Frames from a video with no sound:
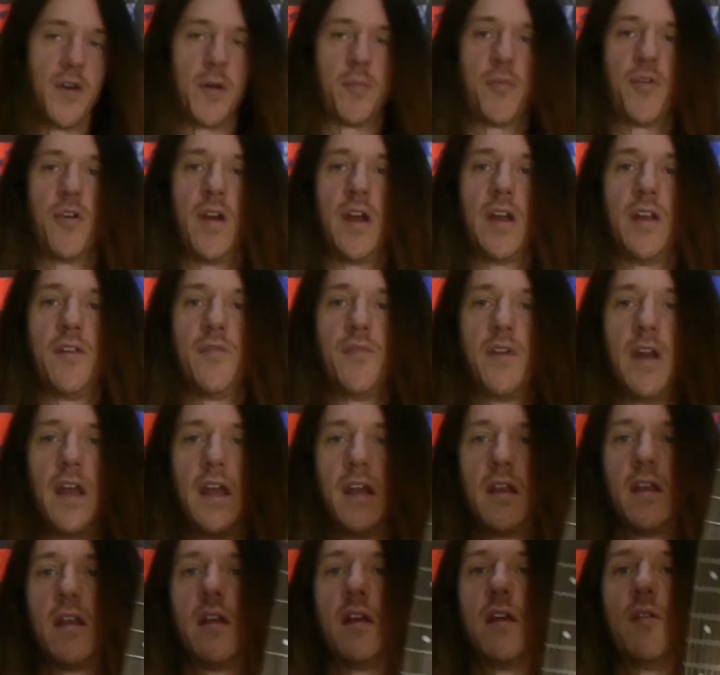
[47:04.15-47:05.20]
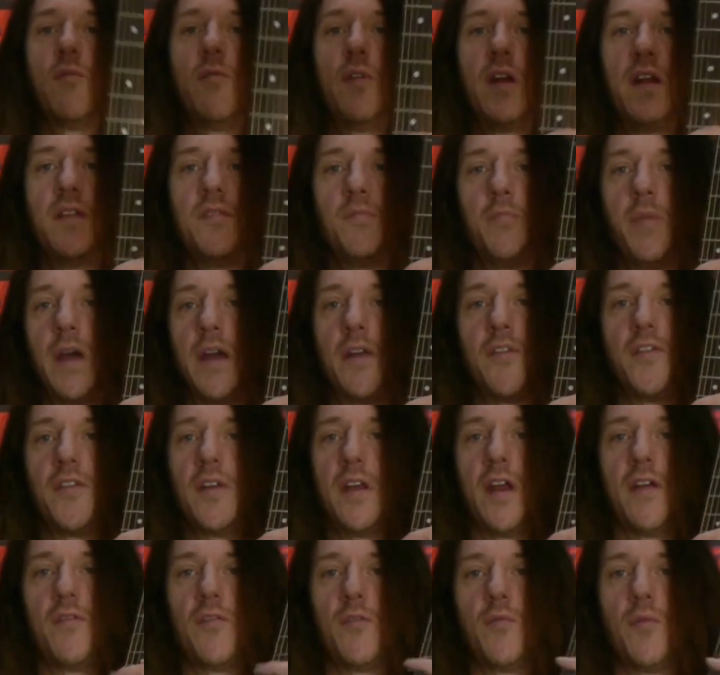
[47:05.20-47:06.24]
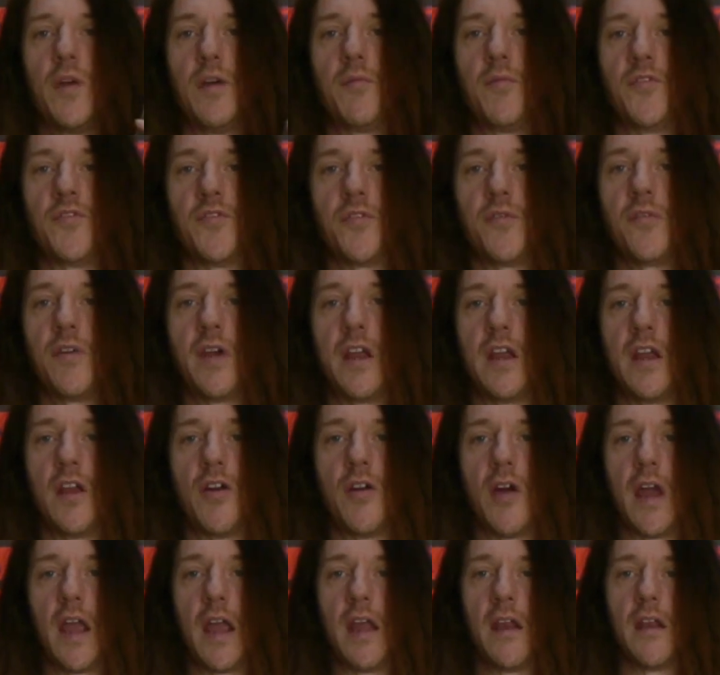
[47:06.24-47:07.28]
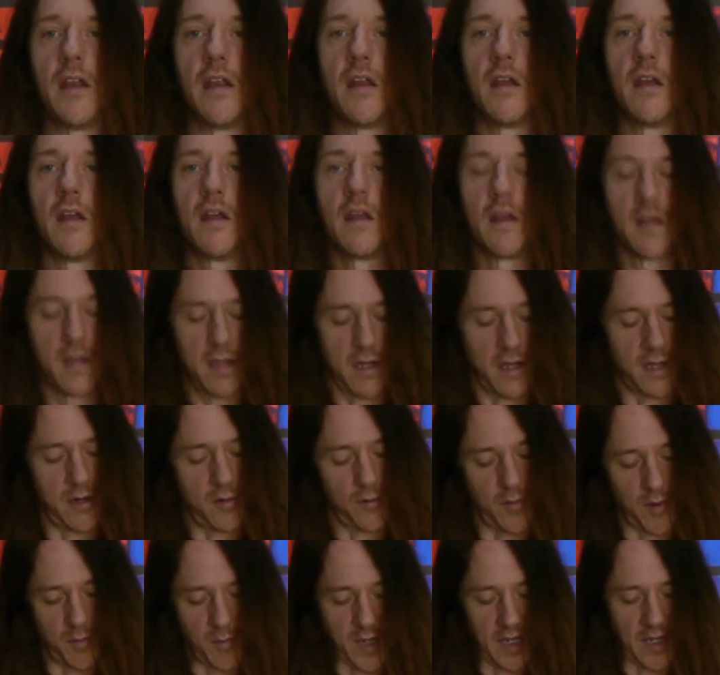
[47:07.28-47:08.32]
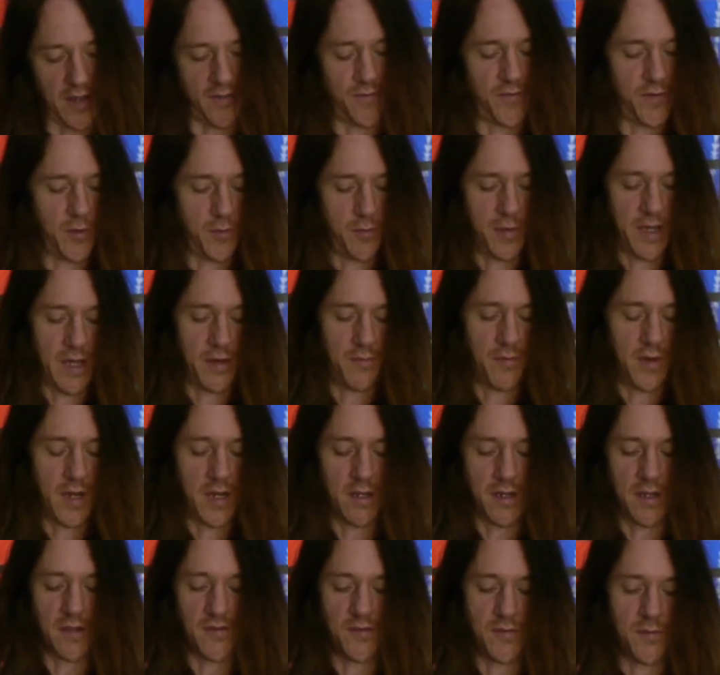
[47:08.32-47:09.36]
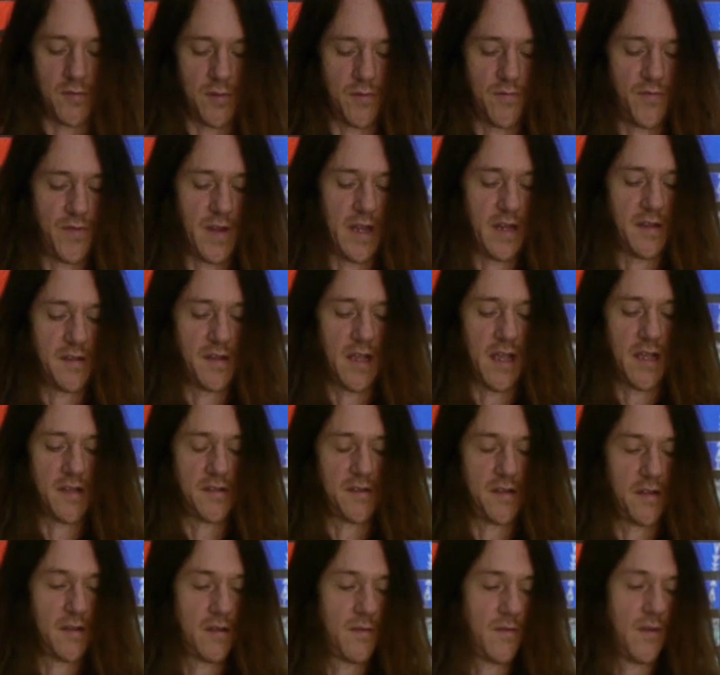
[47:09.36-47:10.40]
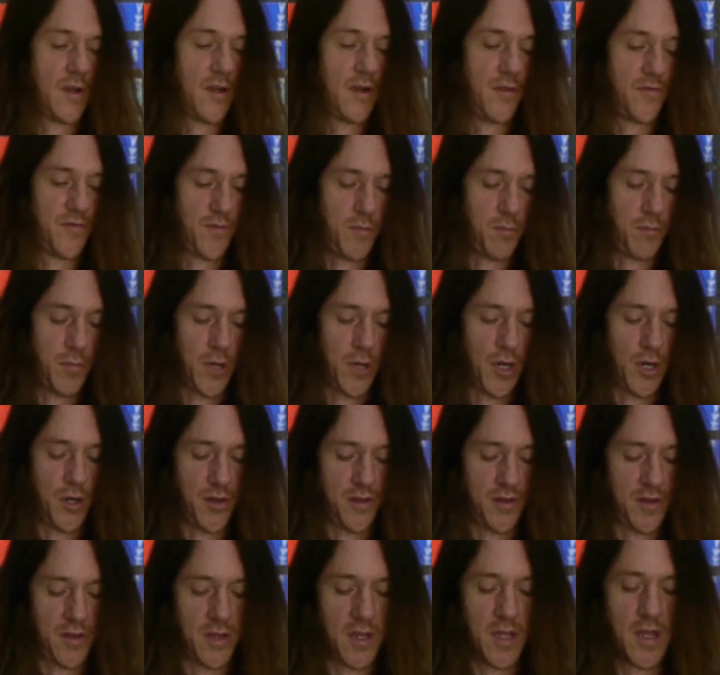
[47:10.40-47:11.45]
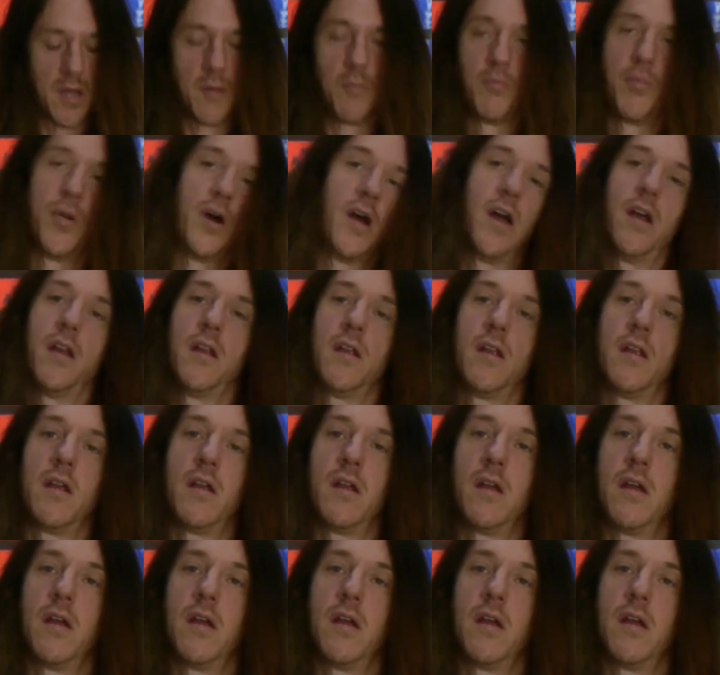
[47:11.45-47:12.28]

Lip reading: upgraded Red. Red's better than ever. Red was already great. I don't want to make you feel bad, Red, because you were fantastic, you know, from birth. But